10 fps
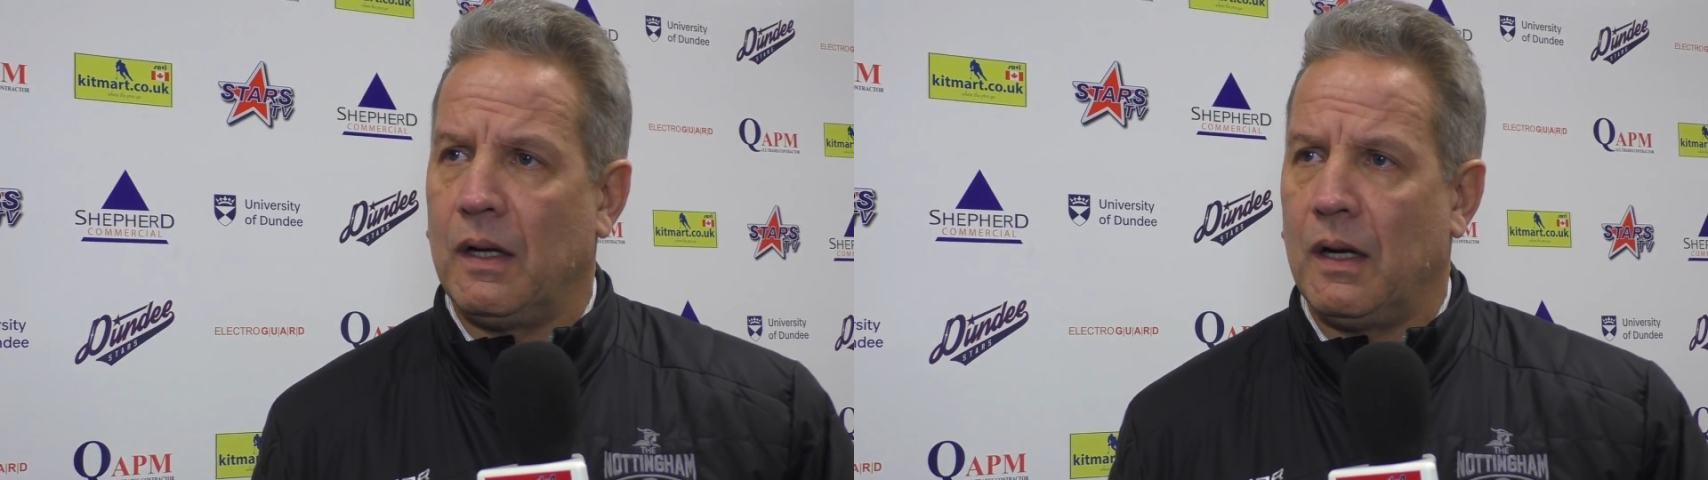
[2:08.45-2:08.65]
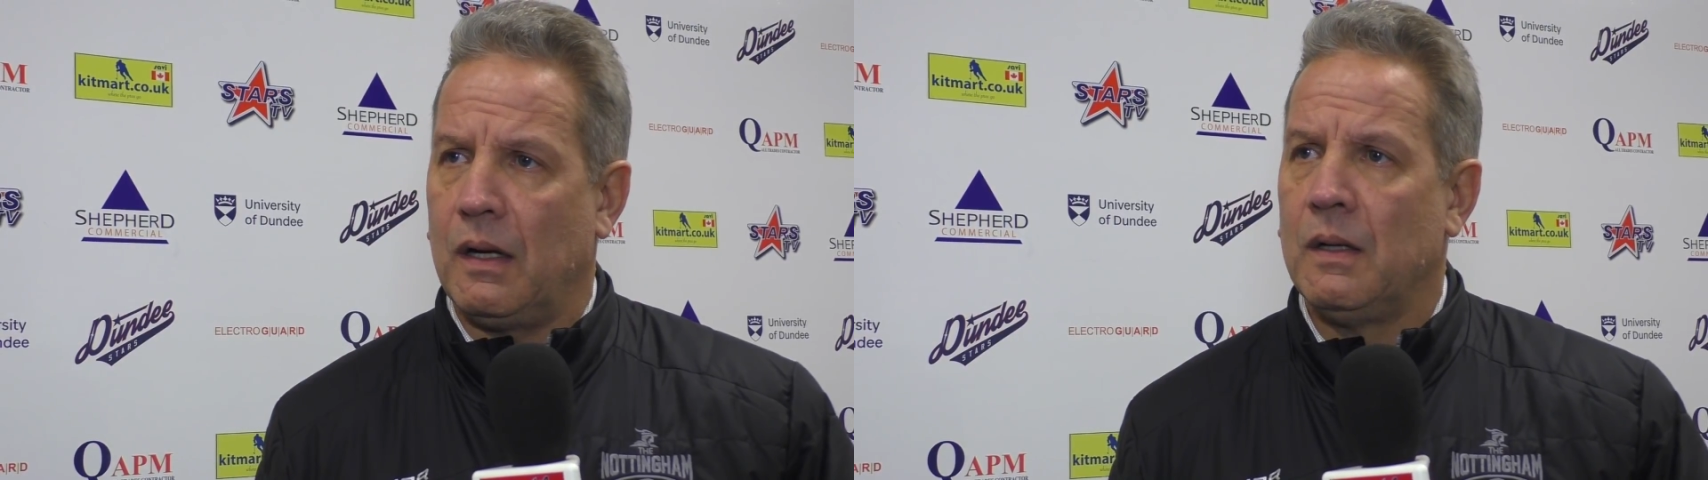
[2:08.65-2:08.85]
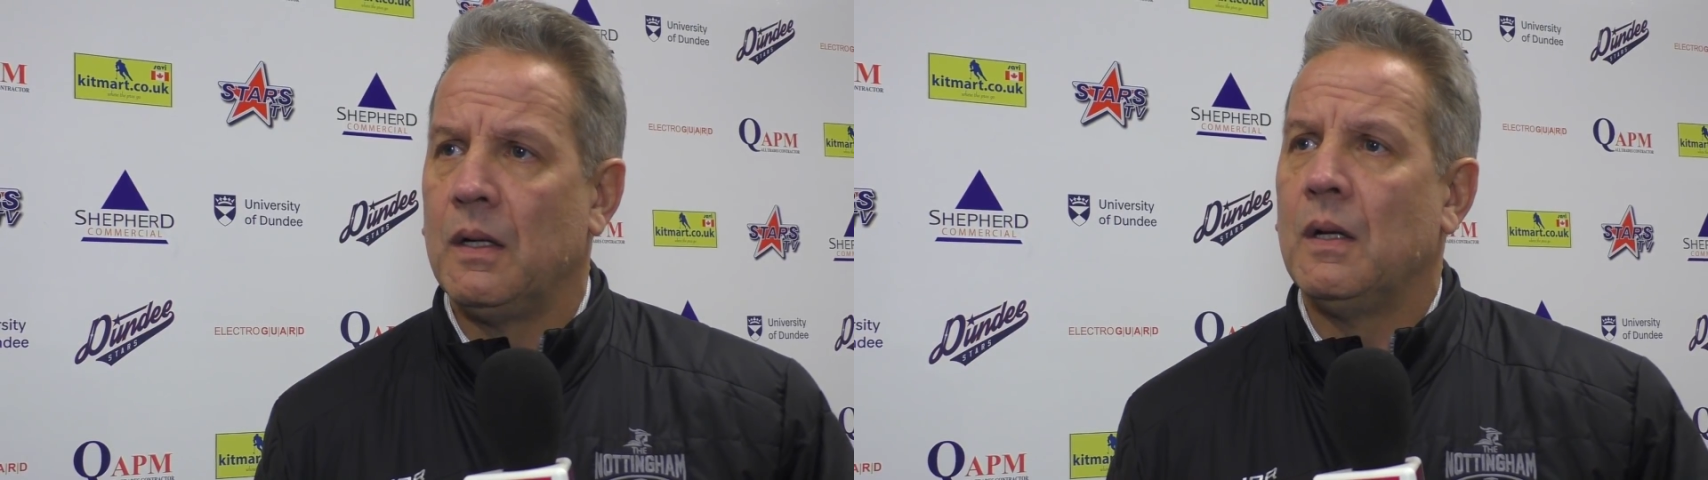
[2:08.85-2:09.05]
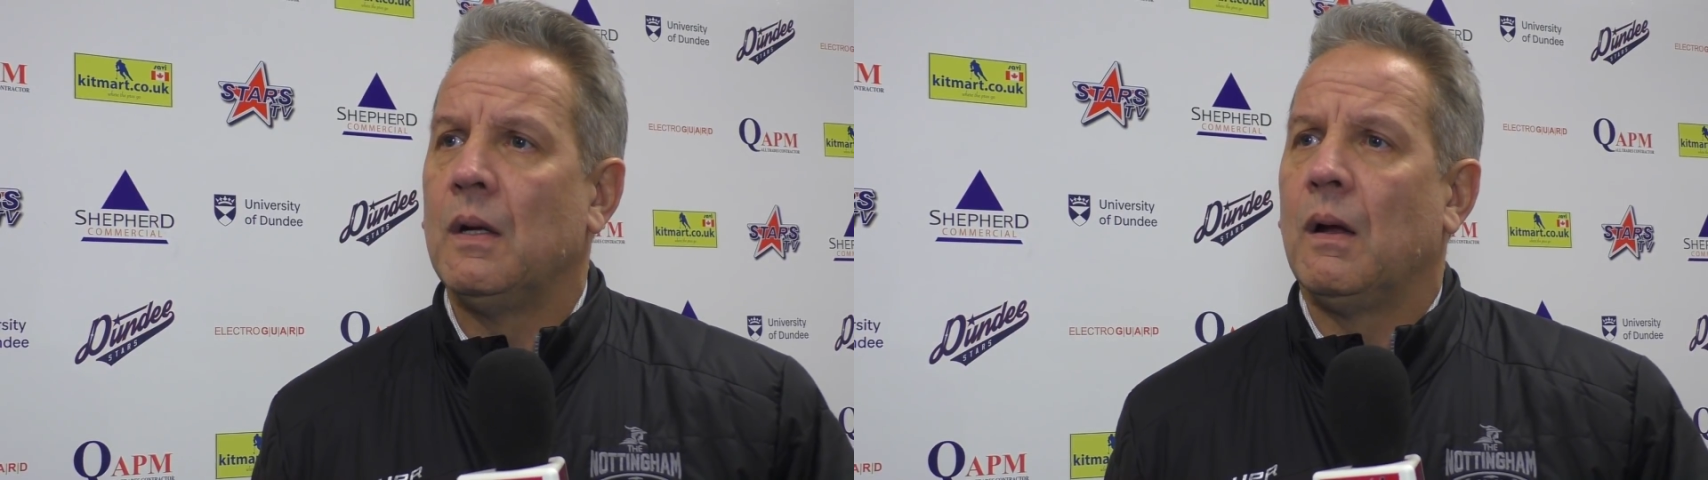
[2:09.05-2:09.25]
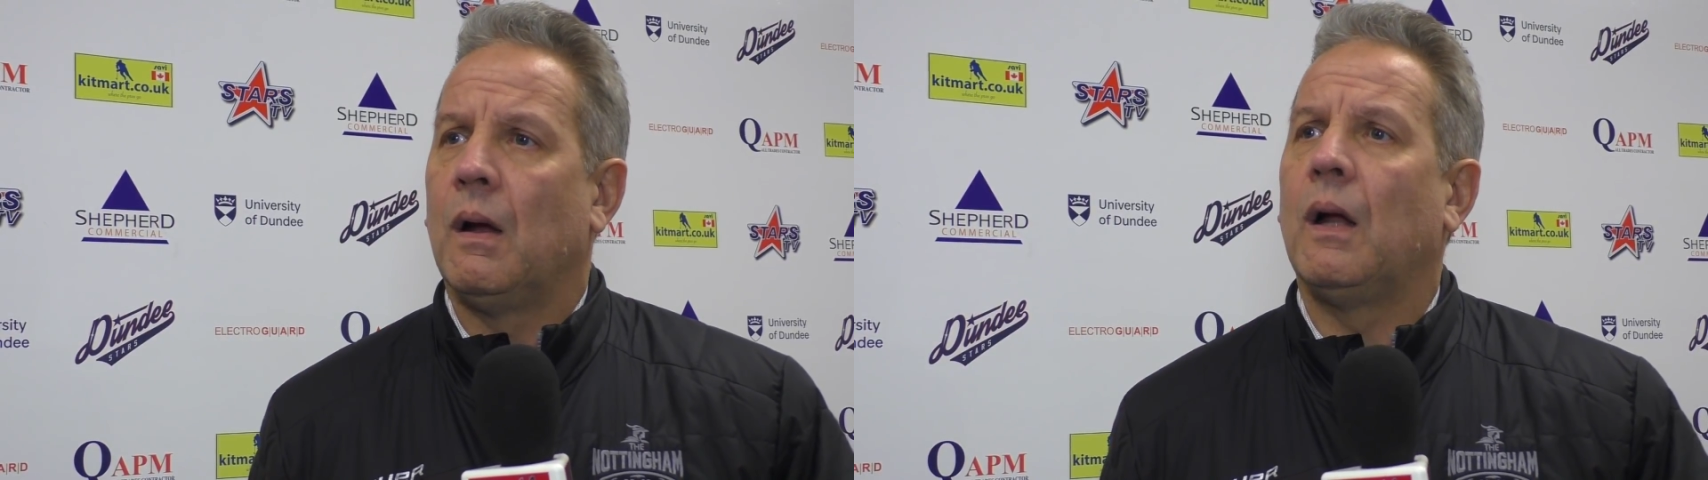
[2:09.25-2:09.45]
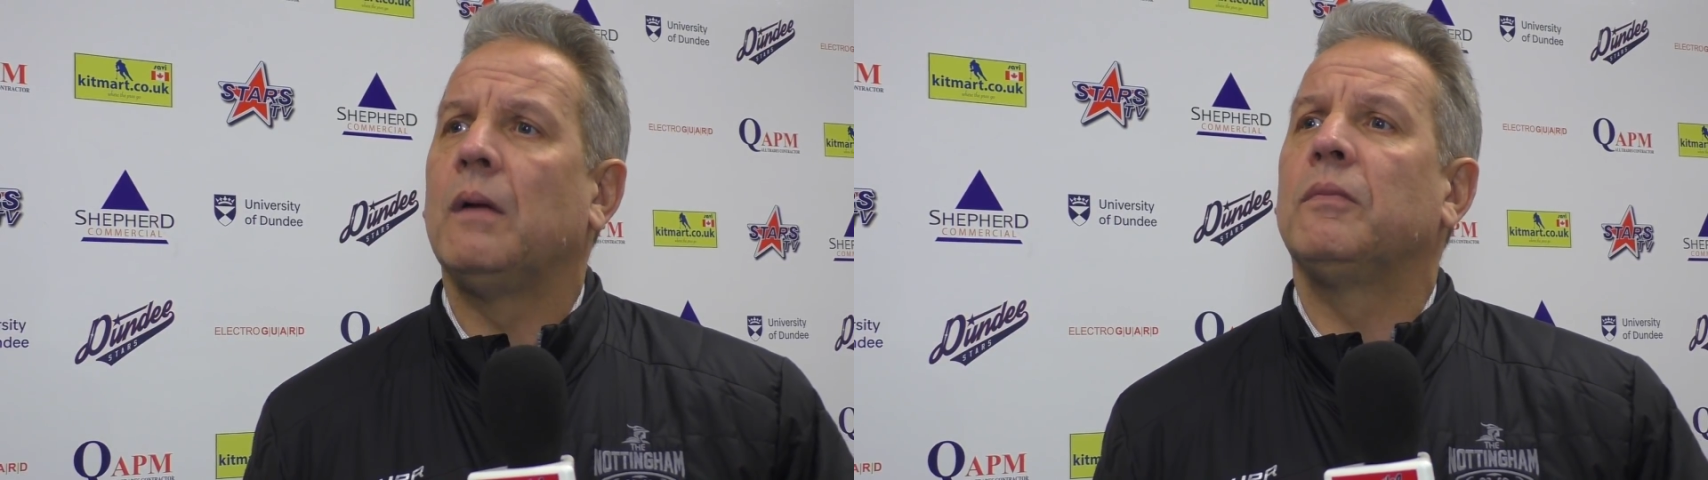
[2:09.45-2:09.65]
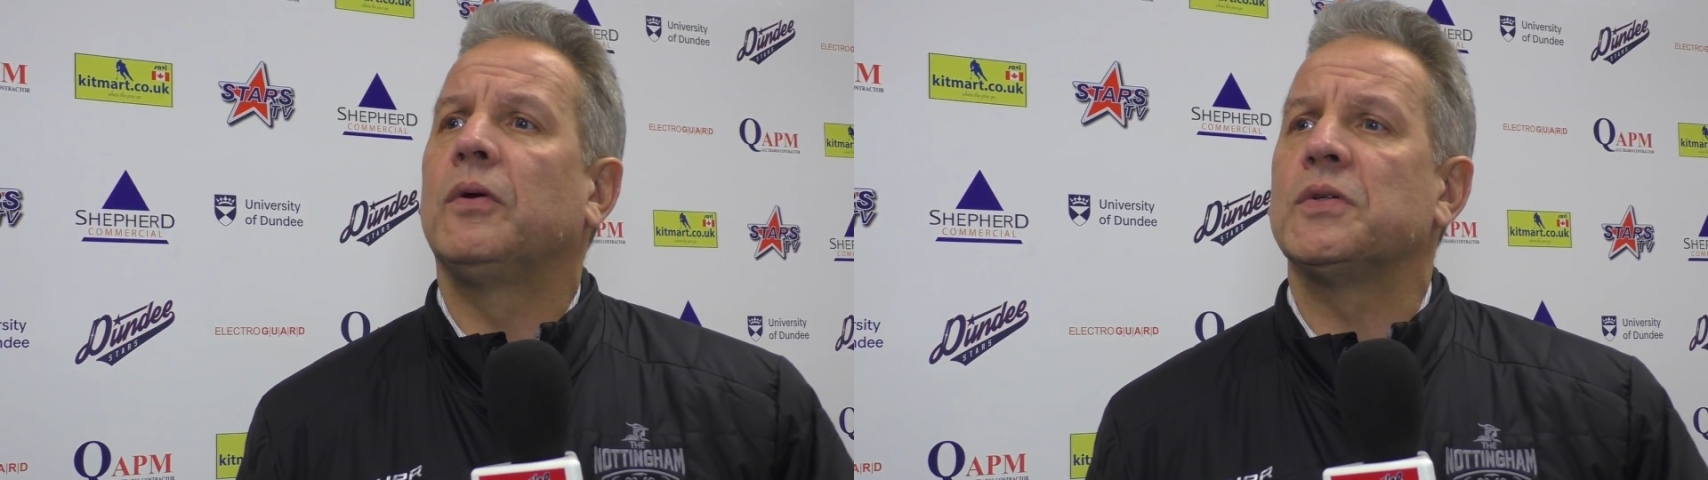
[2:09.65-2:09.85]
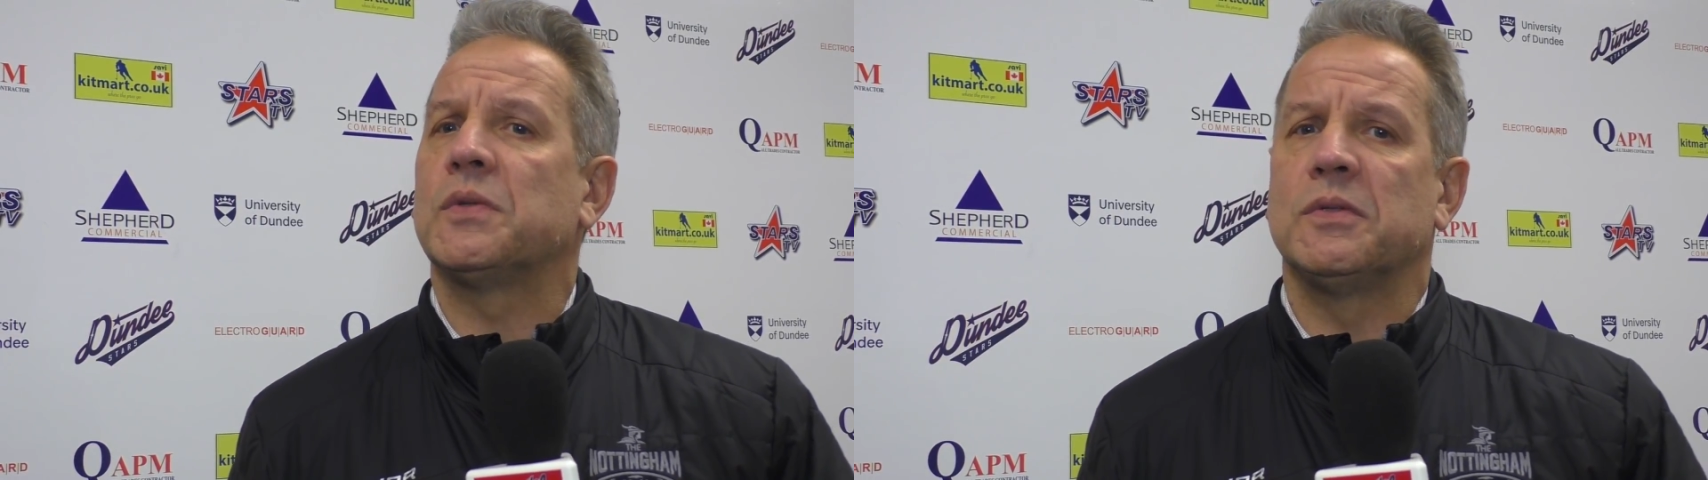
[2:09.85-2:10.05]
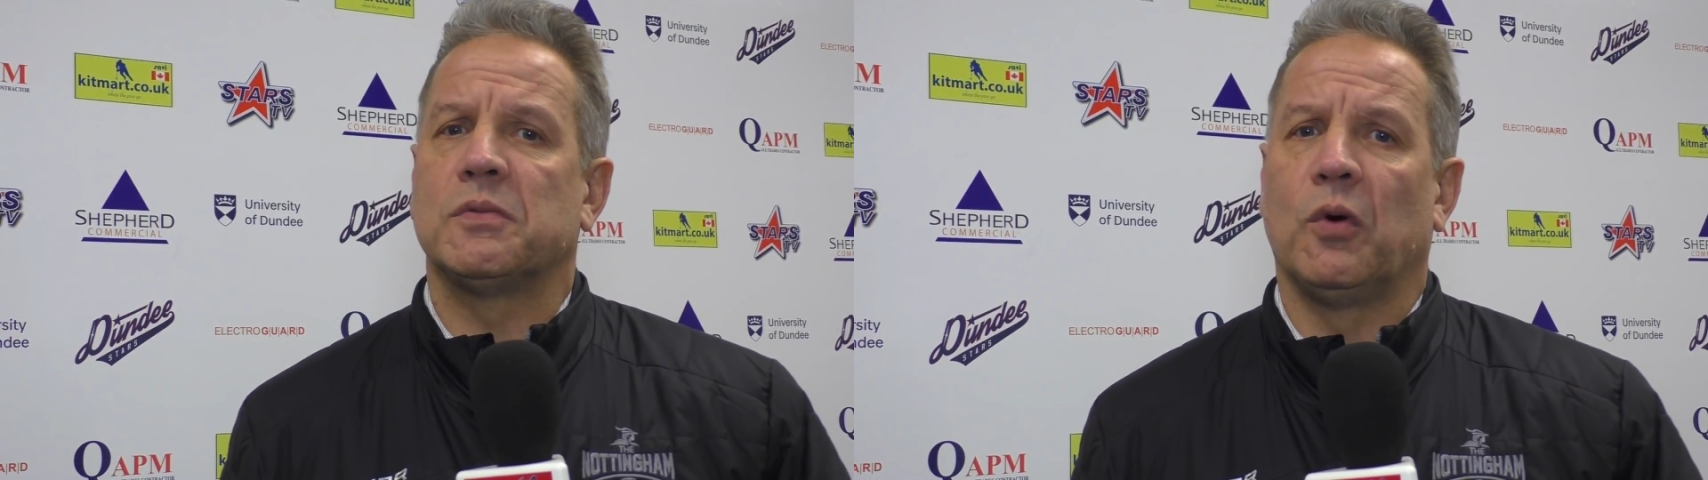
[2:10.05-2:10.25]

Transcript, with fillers: on Christmas